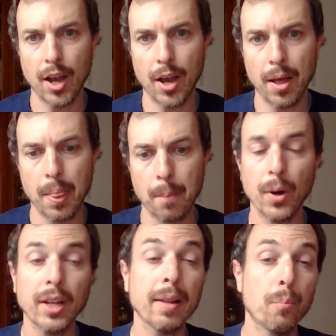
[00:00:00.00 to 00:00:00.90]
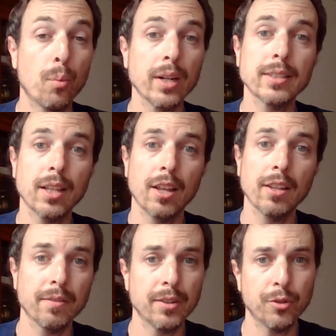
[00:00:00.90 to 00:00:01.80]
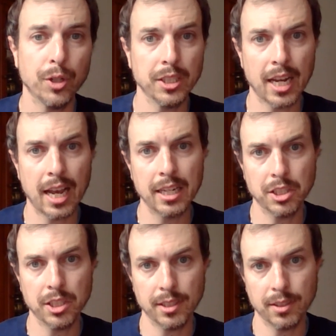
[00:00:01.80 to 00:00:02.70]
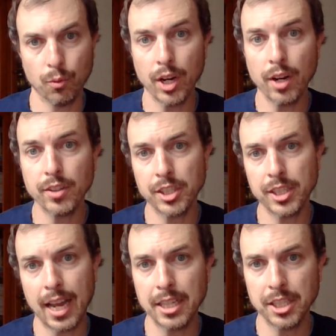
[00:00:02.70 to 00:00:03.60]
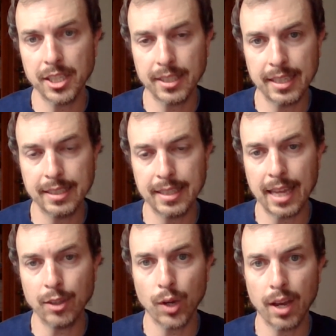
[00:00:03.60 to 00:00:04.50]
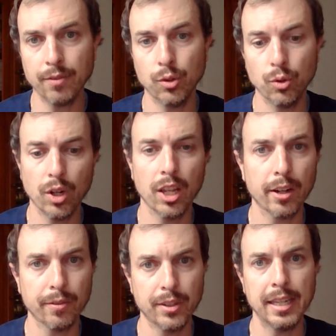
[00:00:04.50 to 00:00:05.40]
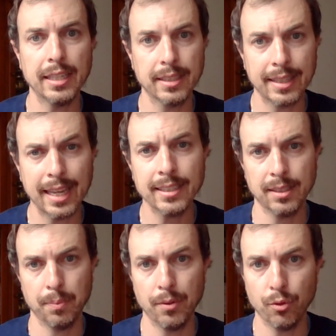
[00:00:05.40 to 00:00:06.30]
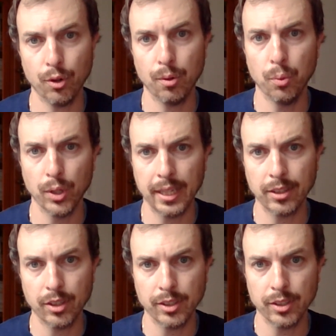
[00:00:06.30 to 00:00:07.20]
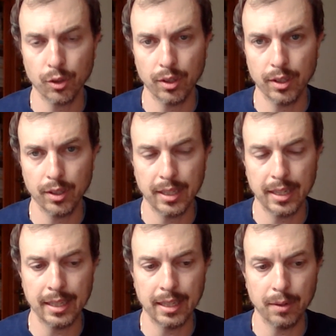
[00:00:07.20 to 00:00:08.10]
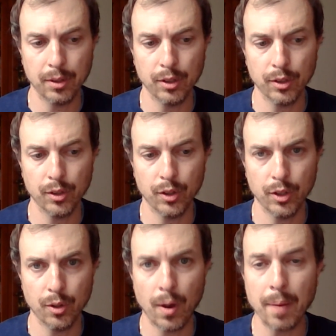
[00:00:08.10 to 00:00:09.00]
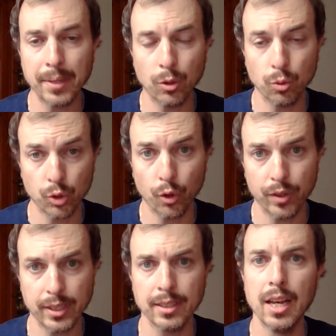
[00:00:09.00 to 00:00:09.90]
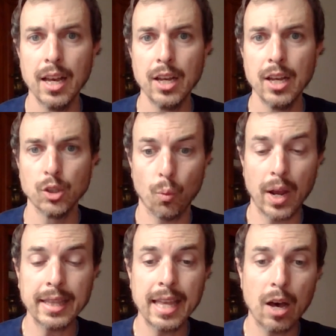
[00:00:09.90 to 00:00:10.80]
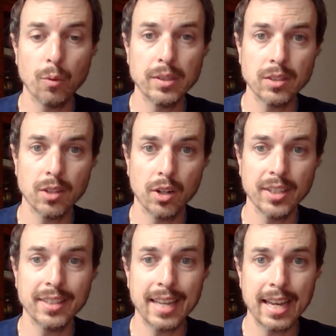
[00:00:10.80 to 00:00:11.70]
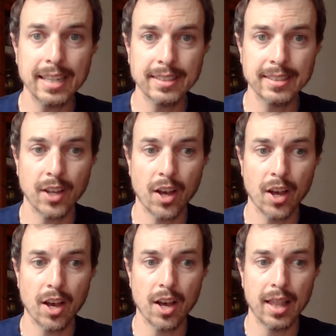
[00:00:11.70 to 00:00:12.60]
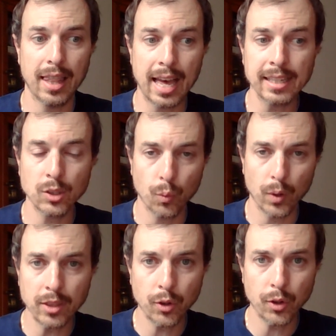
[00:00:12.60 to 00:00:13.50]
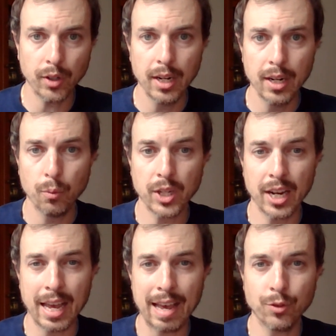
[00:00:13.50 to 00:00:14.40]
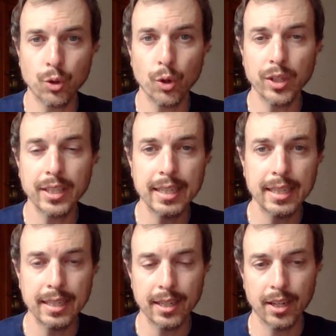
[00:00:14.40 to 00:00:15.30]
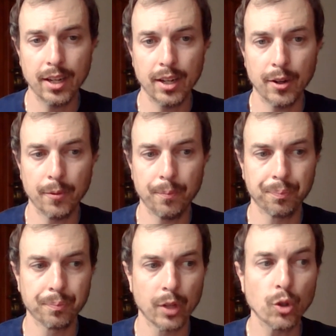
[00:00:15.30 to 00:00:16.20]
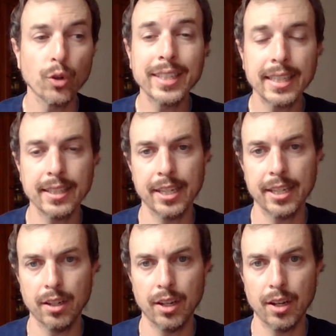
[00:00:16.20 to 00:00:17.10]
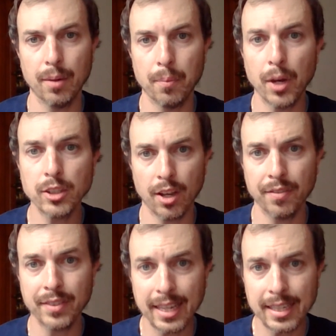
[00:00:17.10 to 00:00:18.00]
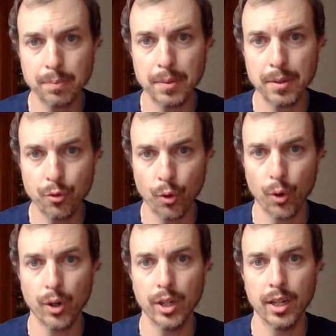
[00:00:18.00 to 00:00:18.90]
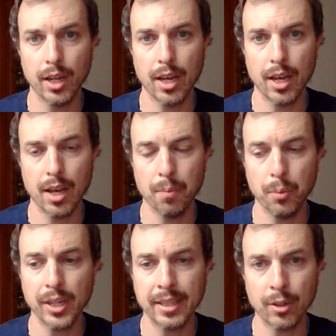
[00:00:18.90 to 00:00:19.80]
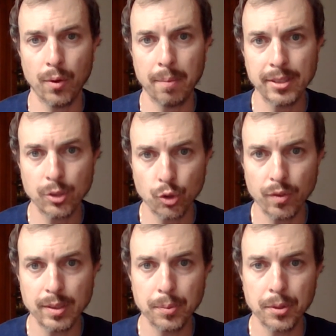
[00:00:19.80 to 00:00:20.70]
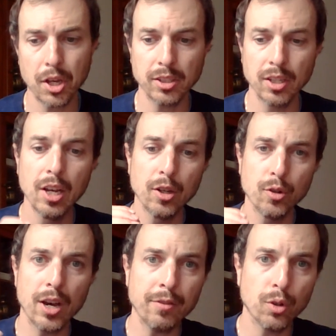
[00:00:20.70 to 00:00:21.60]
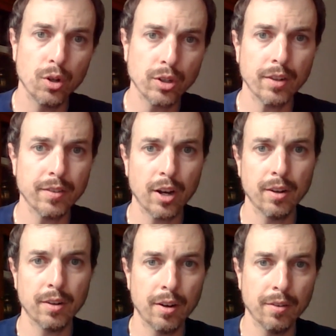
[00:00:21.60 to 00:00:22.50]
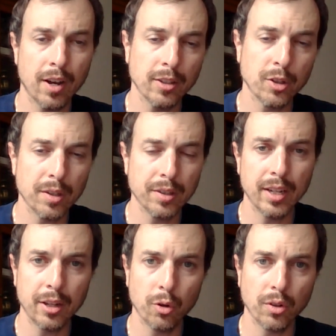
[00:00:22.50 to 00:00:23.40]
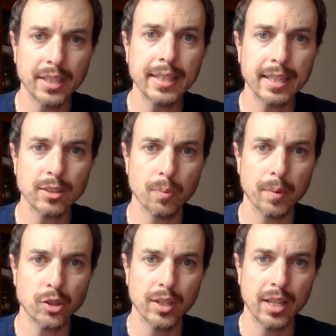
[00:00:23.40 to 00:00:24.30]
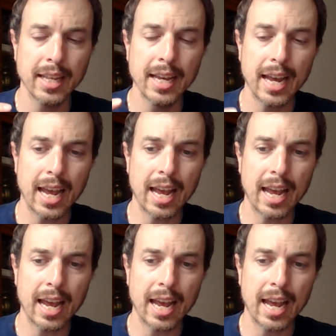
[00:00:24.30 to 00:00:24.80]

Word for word: Uh, but it brings a lot of different challenges. One of the challenges is that you have to do a lot of the tests before putting the, uh, uh, the, the, the, REM into service. So right now we start the test uh, last winter. We're gonna have 30, um, 13 uh, months of tests before putting the REM in service because you have to look at, of all the, the, little details to make sure that